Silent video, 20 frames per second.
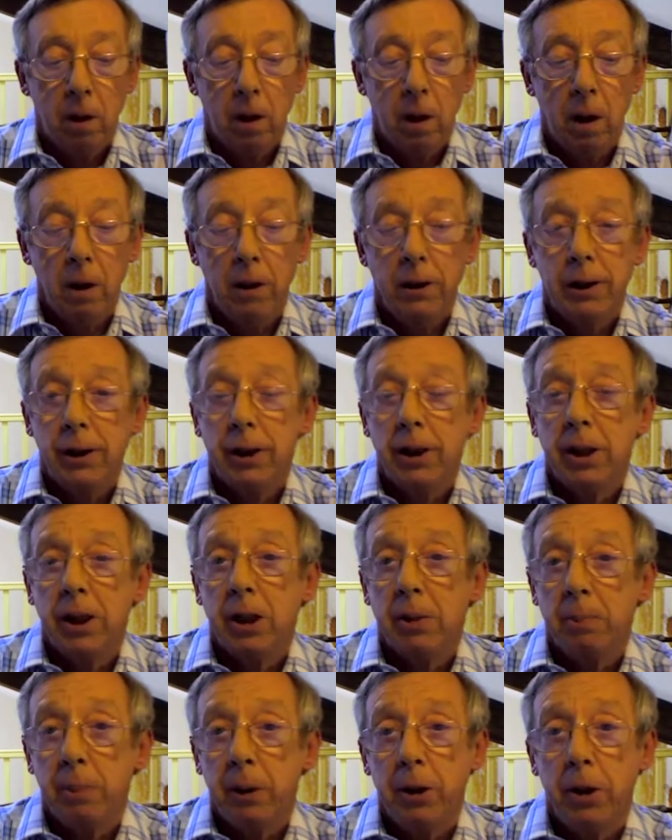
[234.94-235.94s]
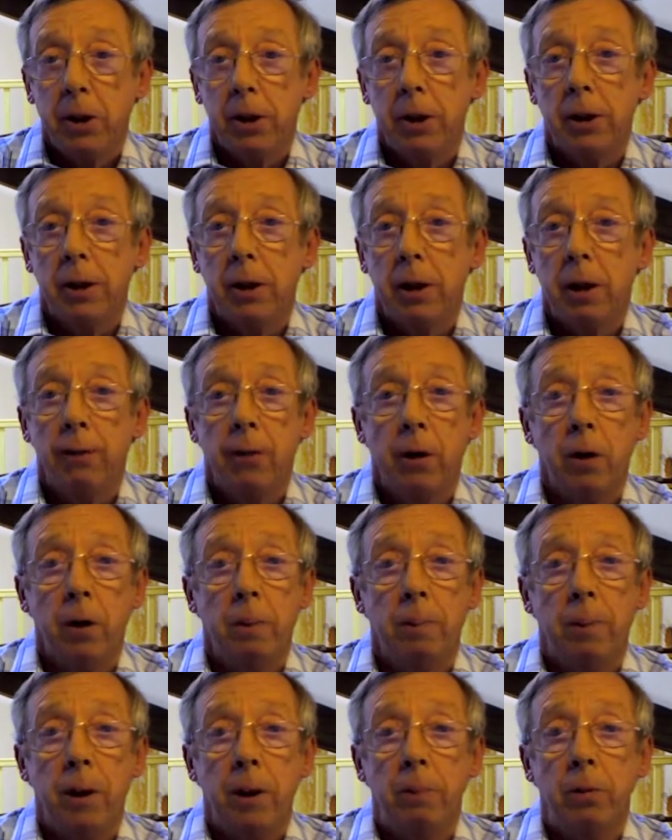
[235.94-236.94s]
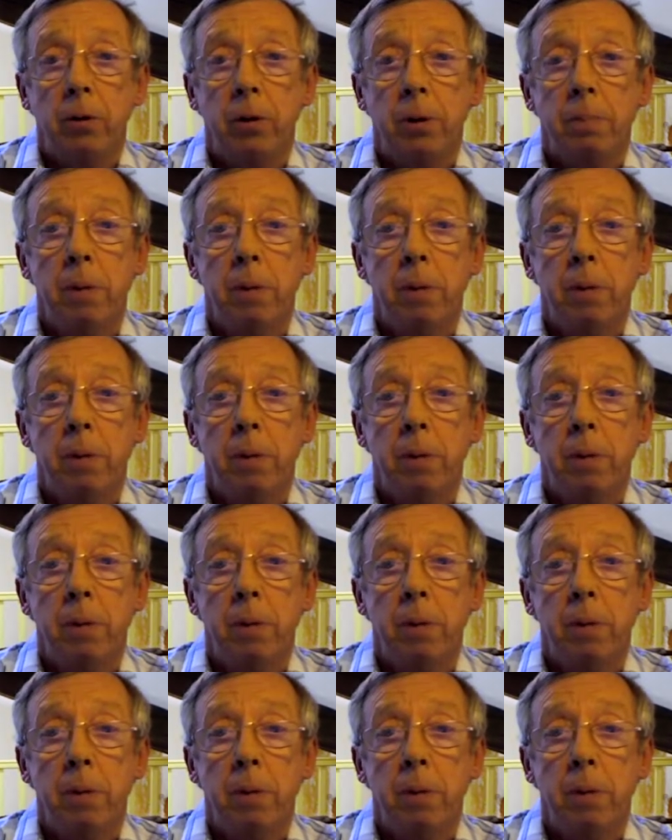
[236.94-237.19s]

and suspicious of other people's